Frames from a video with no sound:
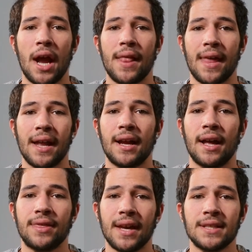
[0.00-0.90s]
and that
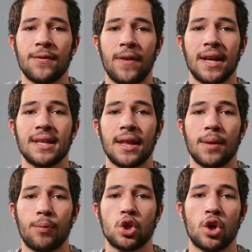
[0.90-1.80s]
thus affects
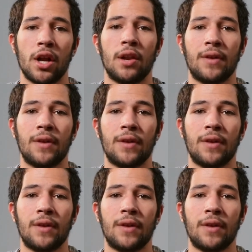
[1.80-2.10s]
the portrayal